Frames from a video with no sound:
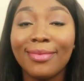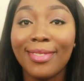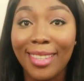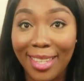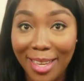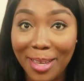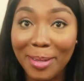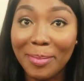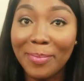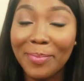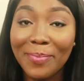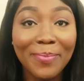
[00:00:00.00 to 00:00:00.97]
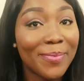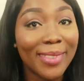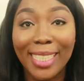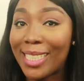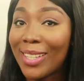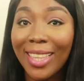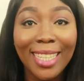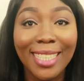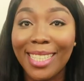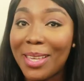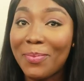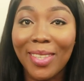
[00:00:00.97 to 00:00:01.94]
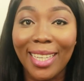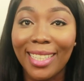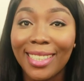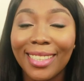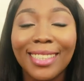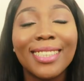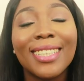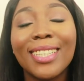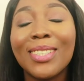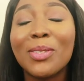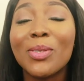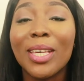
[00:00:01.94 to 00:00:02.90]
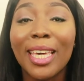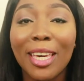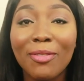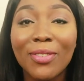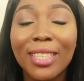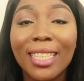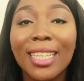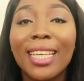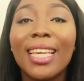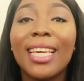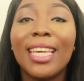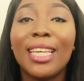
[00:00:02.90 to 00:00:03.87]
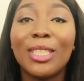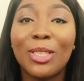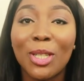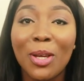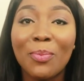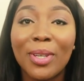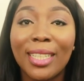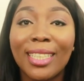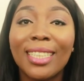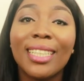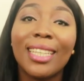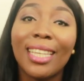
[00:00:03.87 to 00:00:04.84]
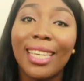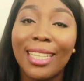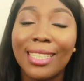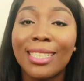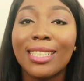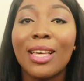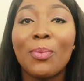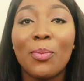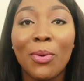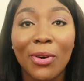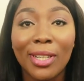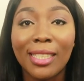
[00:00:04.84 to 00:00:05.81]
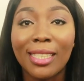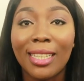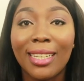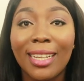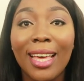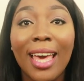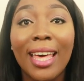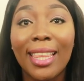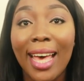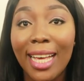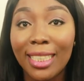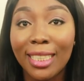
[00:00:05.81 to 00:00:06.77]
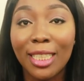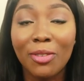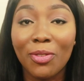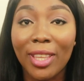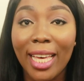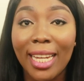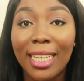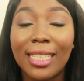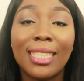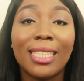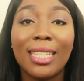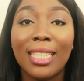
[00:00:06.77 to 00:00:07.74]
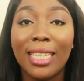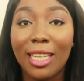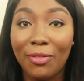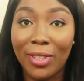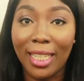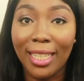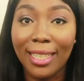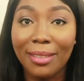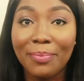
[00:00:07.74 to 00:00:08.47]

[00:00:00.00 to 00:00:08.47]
Yep, it's not the same thing. So gift in German is poison. And the adjective for that is giftig.